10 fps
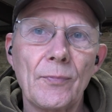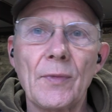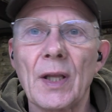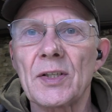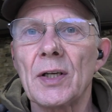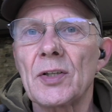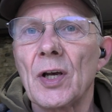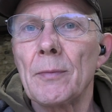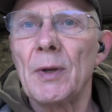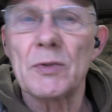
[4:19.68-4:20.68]
That's it,
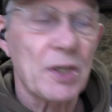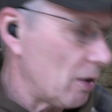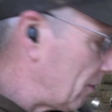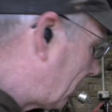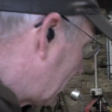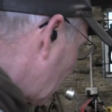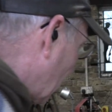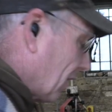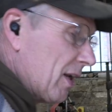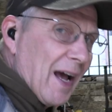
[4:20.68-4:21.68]
turn the music off so I
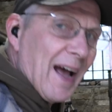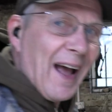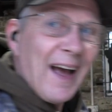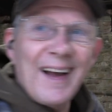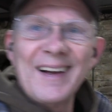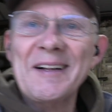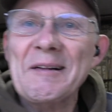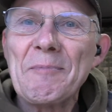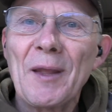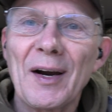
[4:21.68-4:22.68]
can,
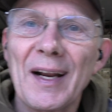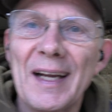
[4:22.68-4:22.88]
I can